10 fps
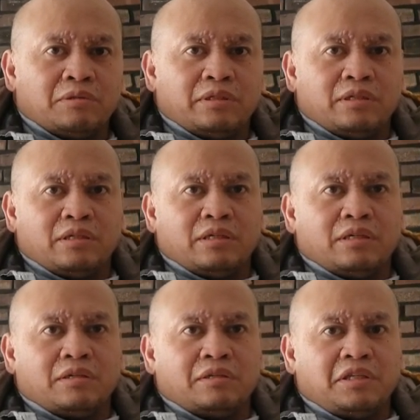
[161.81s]

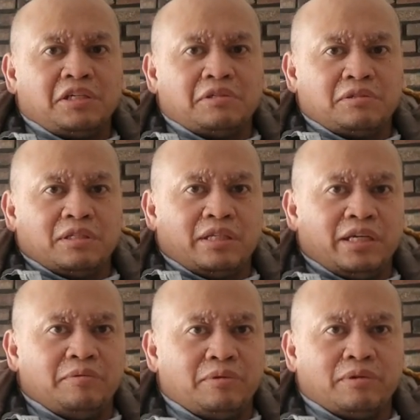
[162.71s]
the things on the
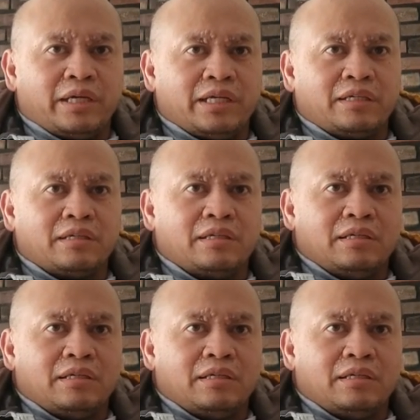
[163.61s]
table like